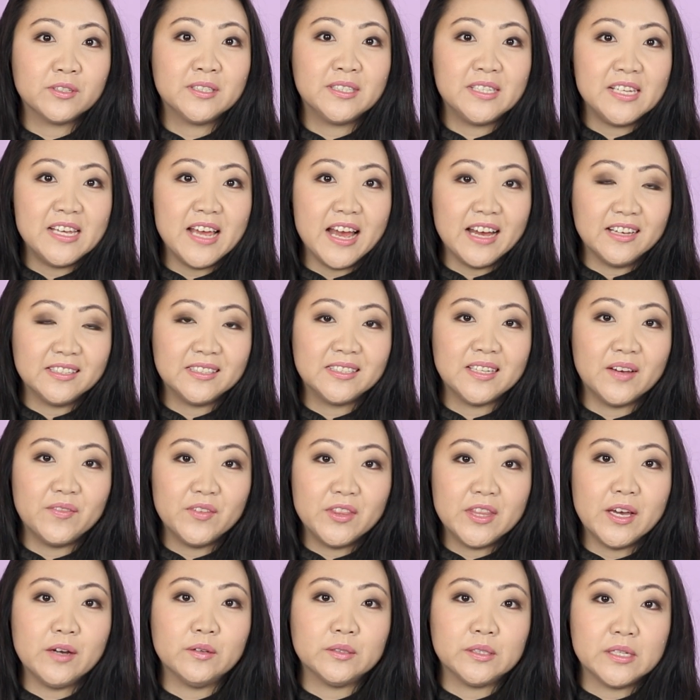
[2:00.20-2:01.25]

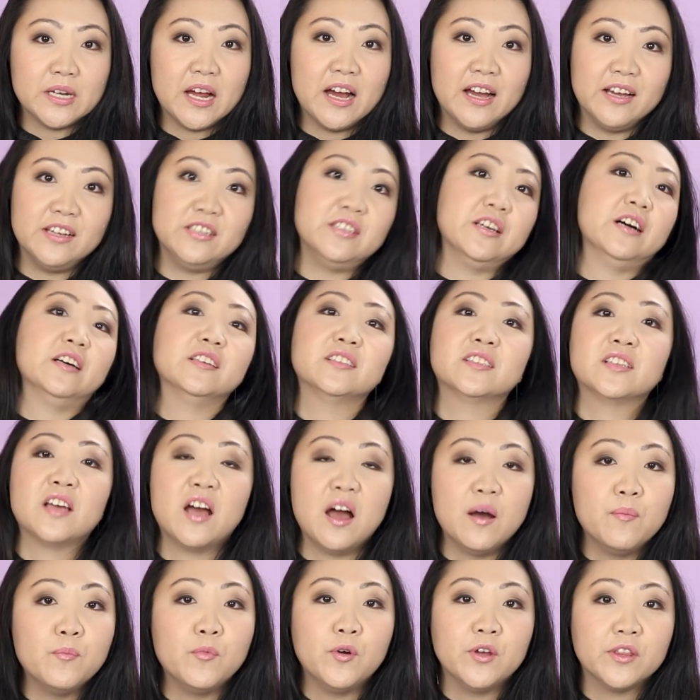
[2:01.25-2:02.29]
CS7000i does
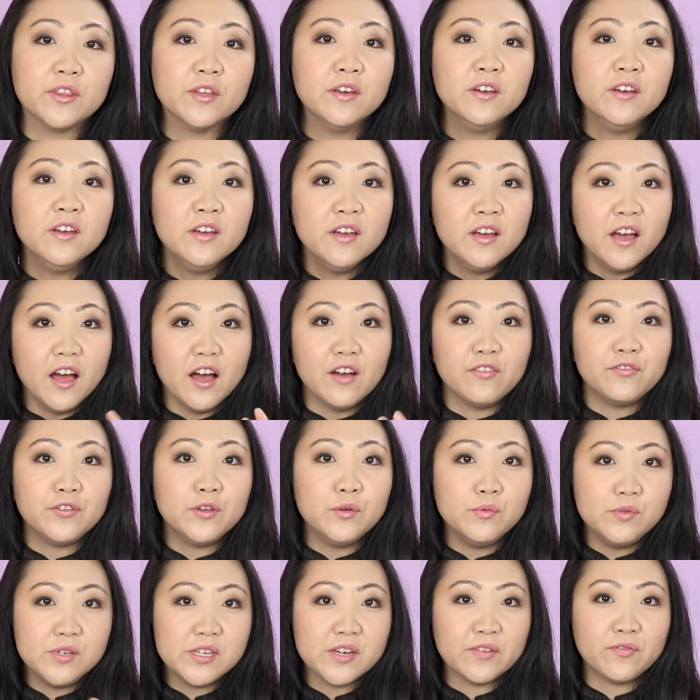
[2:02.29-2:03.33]
come with a
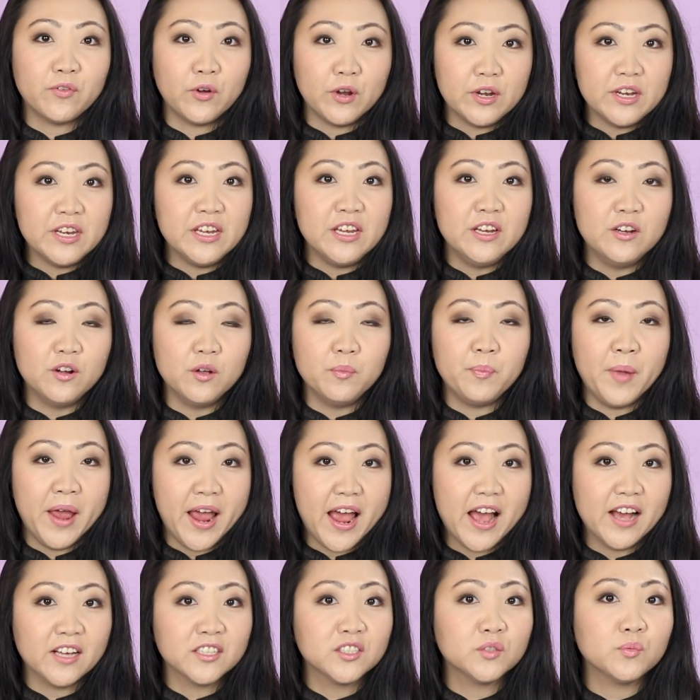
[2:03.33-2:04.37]
few different needle
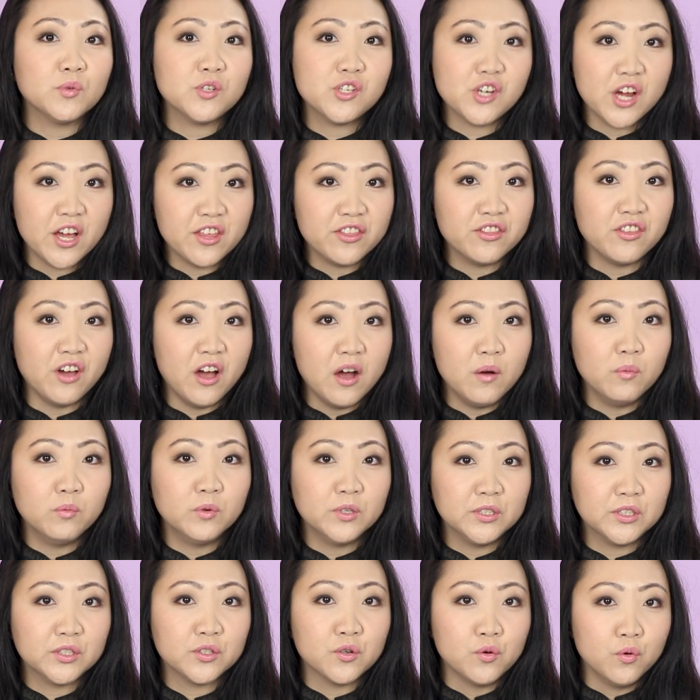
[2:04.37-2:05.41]
packs, which I thought
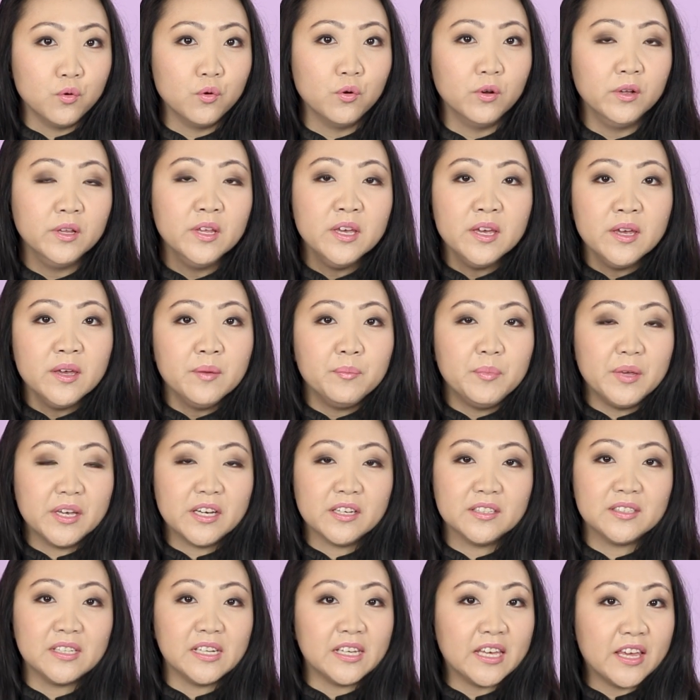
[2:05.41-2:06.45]
was cool
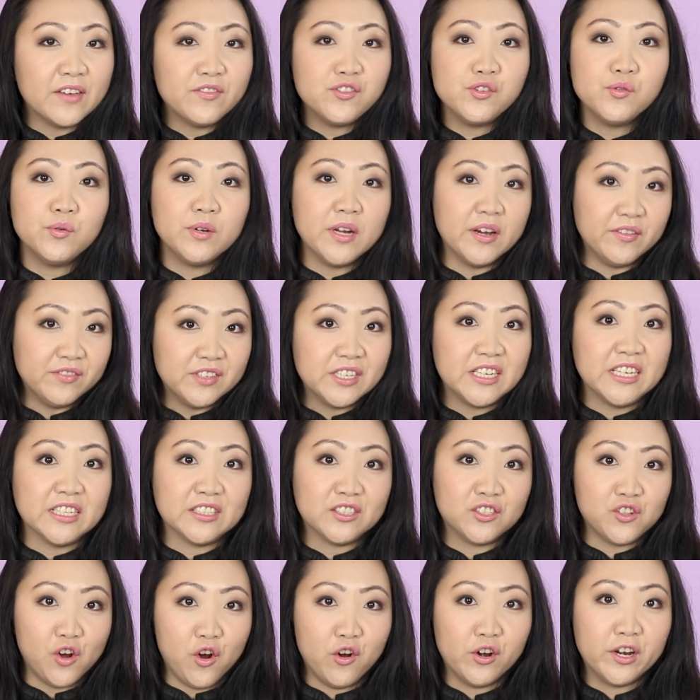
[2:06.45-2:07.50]
because it gives you enough to get
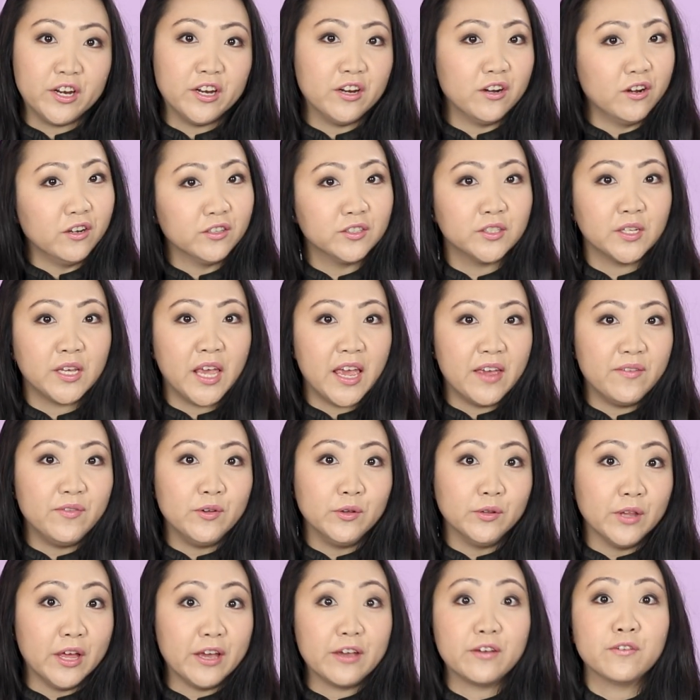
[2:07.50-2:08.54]
started. It also gave
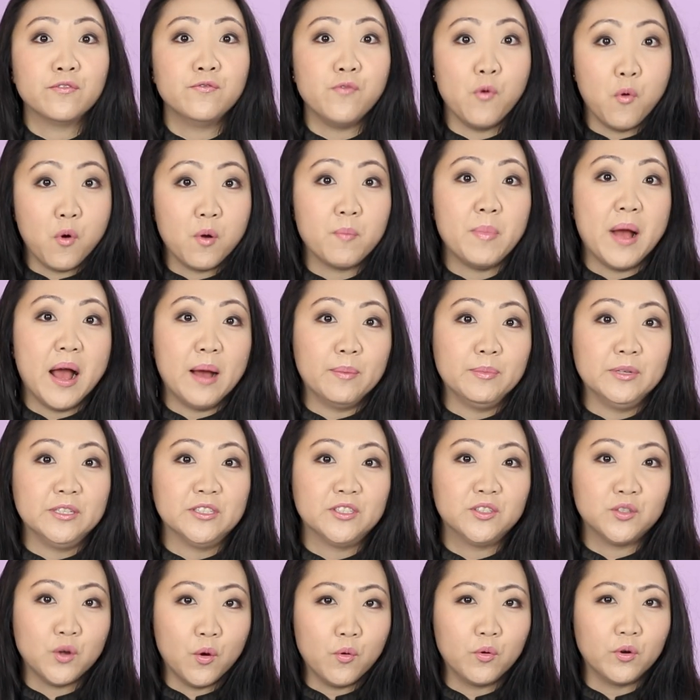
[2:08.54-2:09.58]
you like four
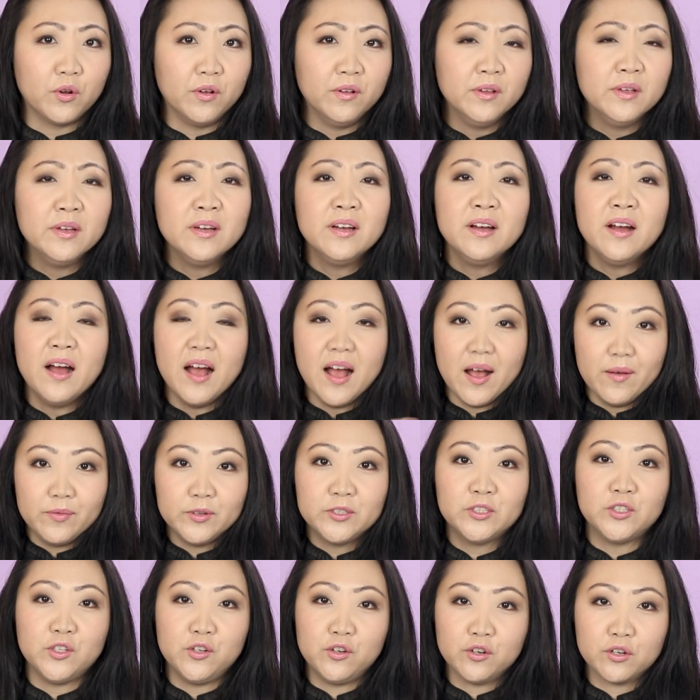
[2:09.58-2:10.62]
bobbins total.
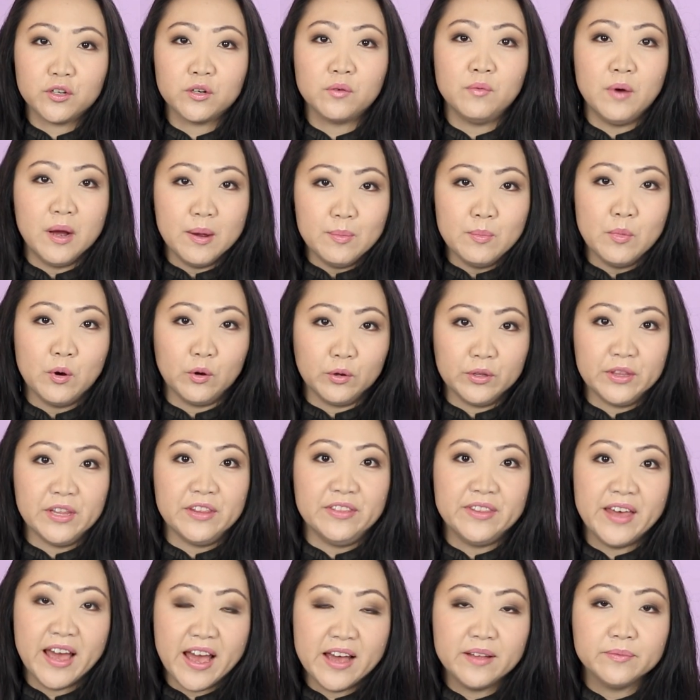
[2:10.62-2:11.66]
Obviously you're gonna want more
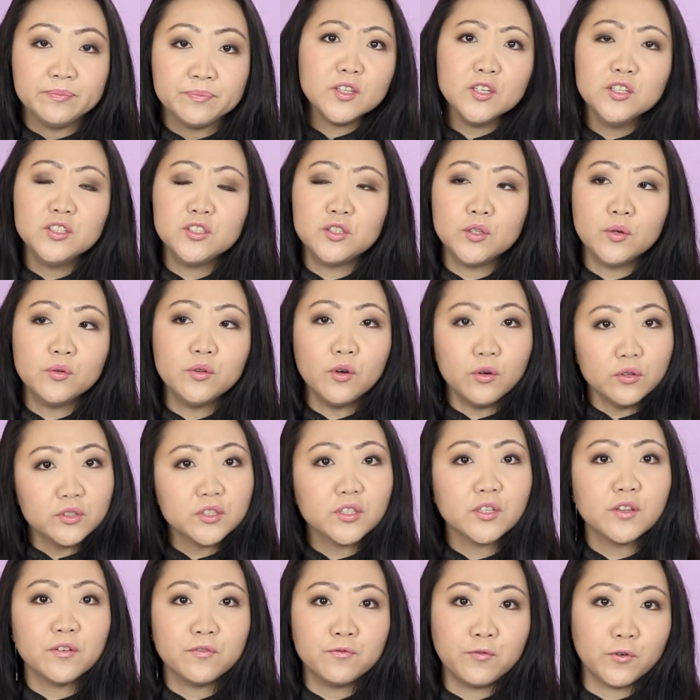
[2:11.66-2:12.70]
than that. So those
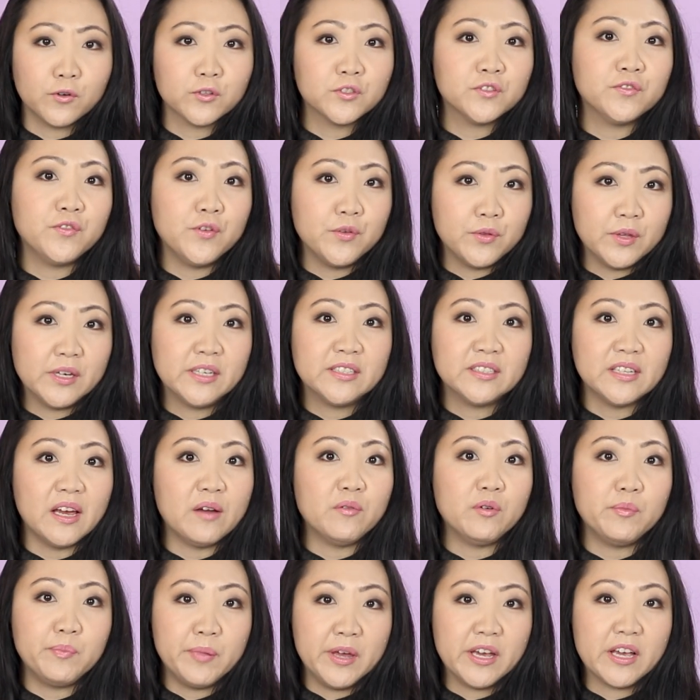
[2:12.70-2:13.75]
are the first few things I
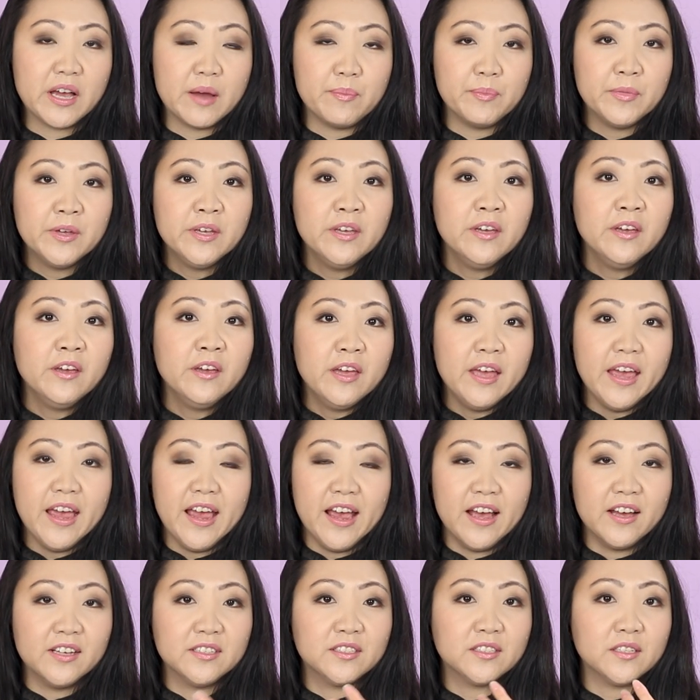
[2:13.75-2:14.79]
would pick up
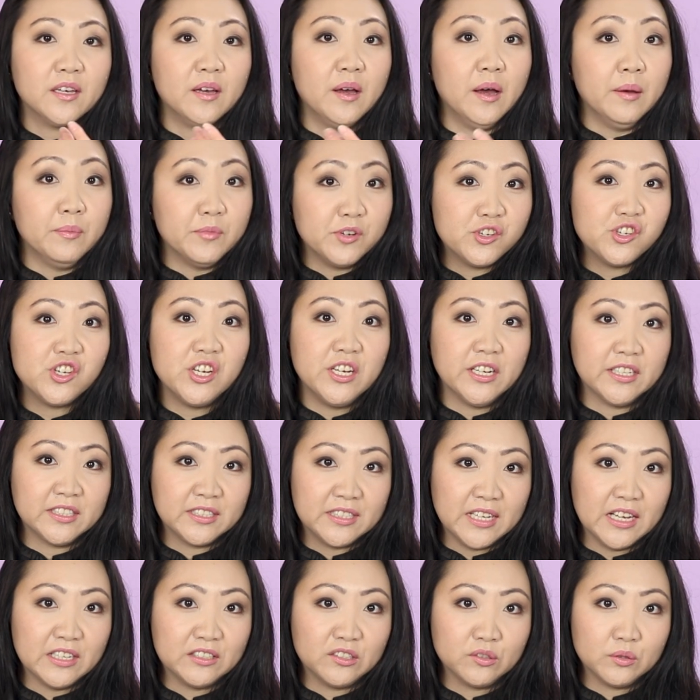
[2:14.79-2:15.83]
as uh, machine
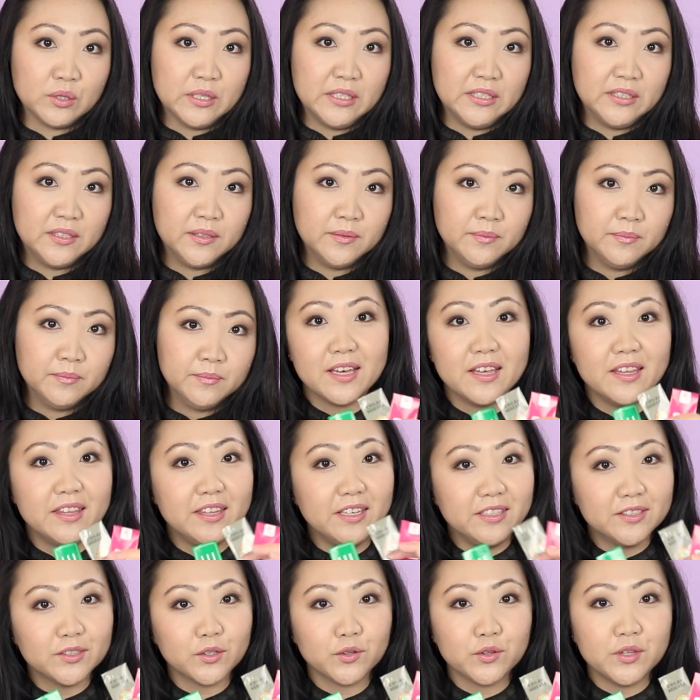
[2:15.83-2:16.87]
accessories.
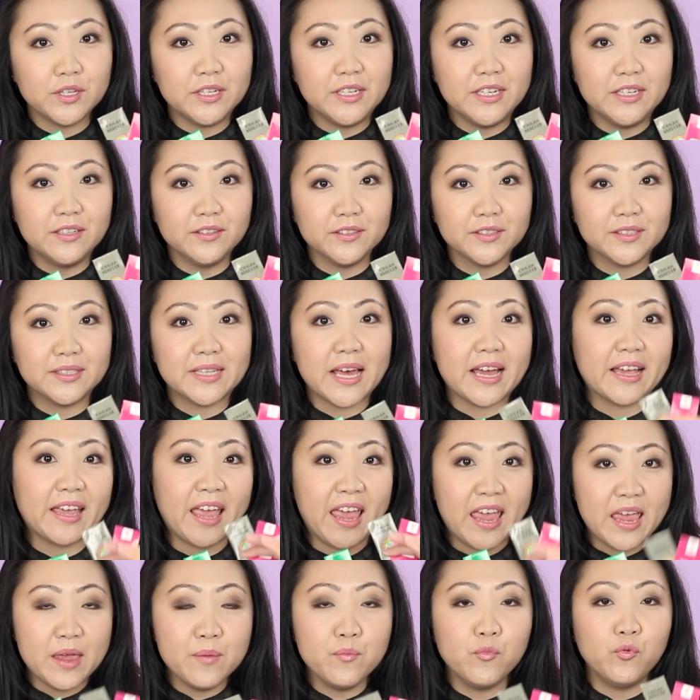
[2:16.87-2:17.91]
These are the needles that
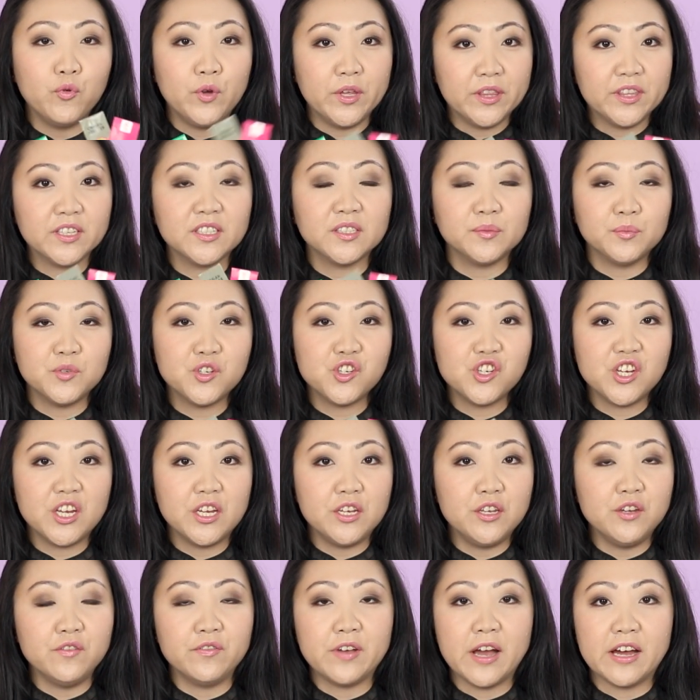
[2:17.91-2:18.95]
came with this
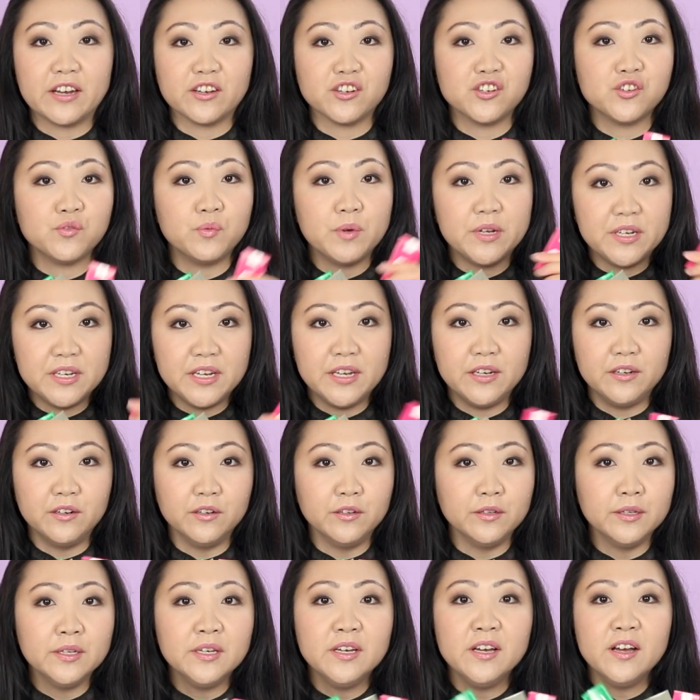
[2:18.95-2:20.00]
machine. You've got a twin
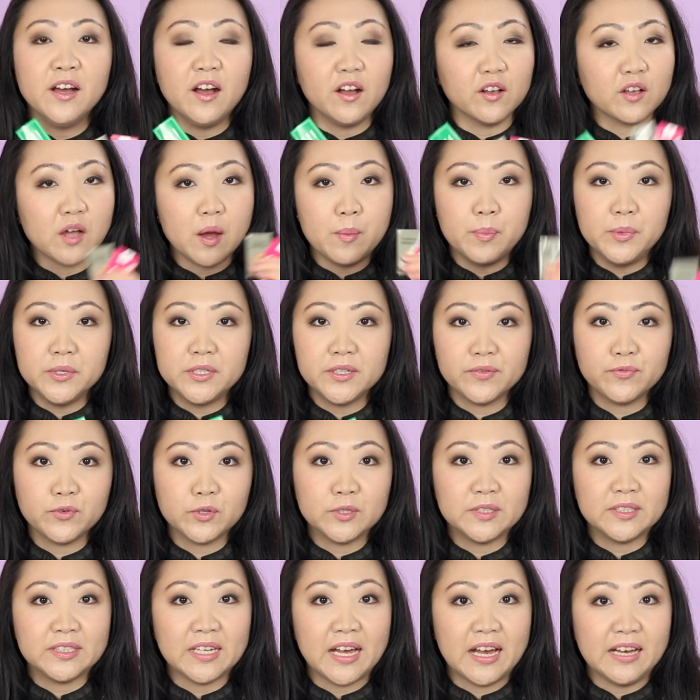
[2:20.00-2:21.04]
needle, a couple
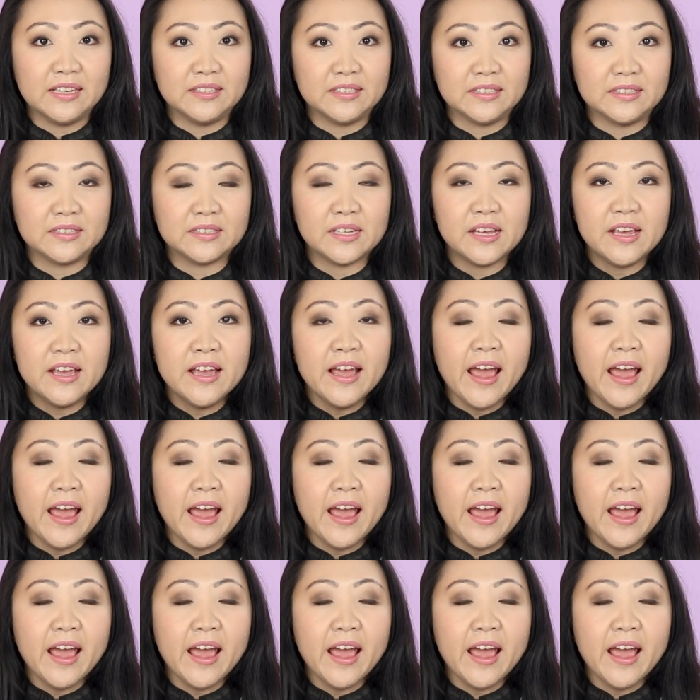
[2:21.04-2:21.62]
different sizes.